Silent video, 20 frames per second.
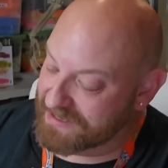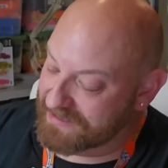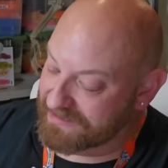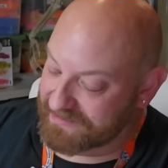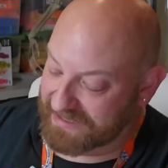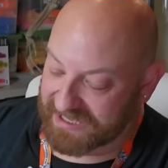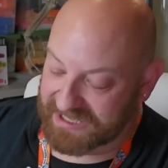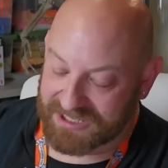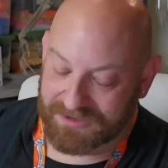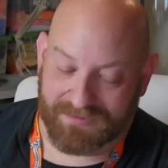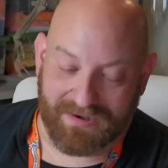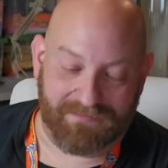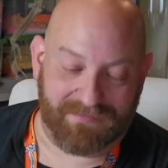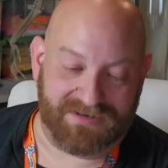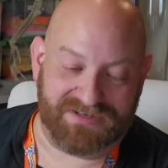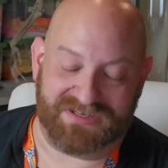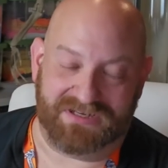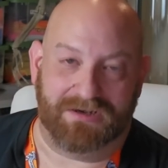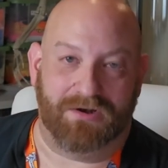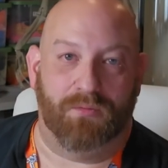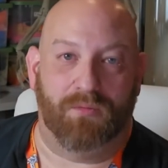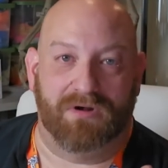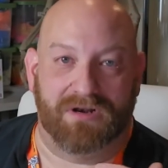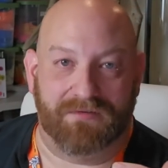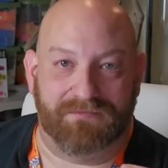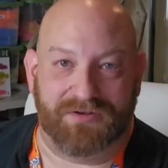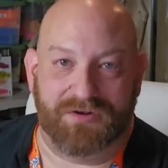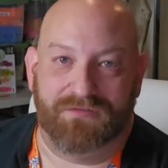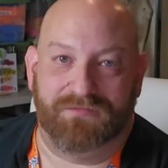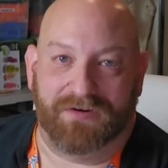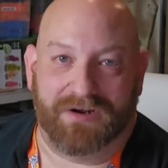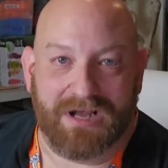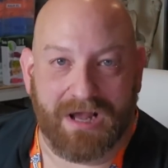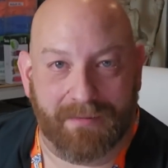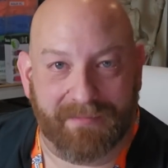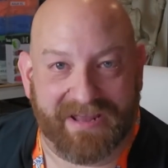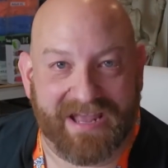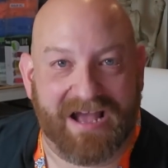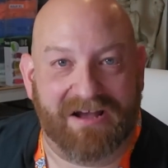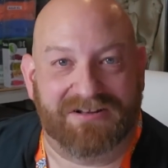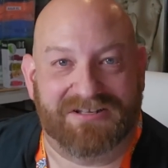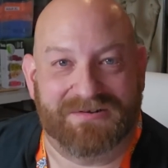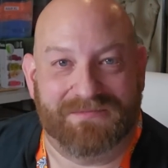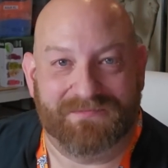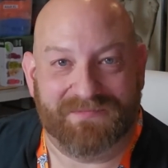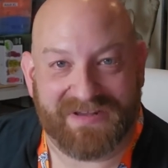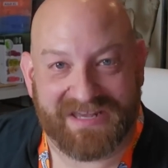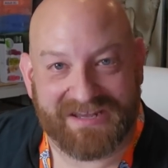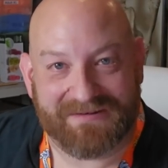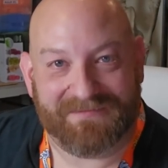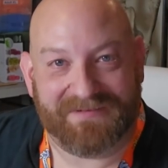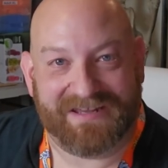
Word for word: Thank you, every single one of you, for coming out to meet